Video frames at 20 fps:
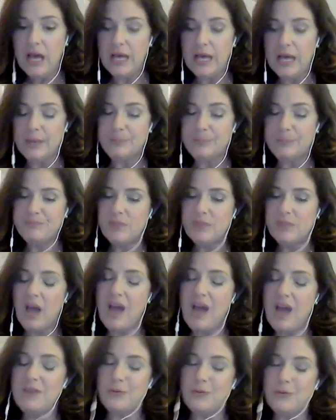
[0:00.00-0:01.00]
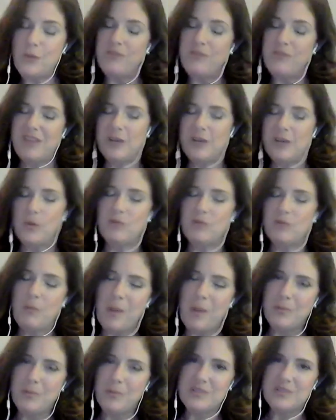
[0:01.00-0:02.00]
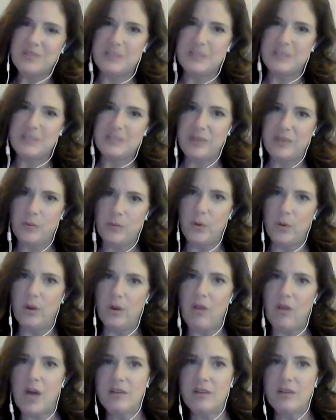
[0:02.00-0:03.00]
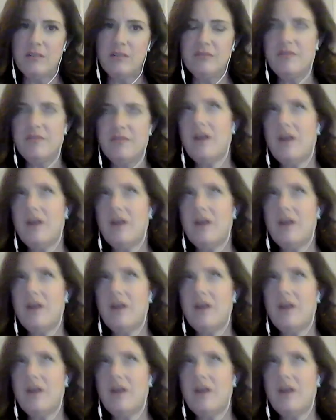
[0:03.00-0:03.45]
I don't know if anyone remembers this, but there were a lot of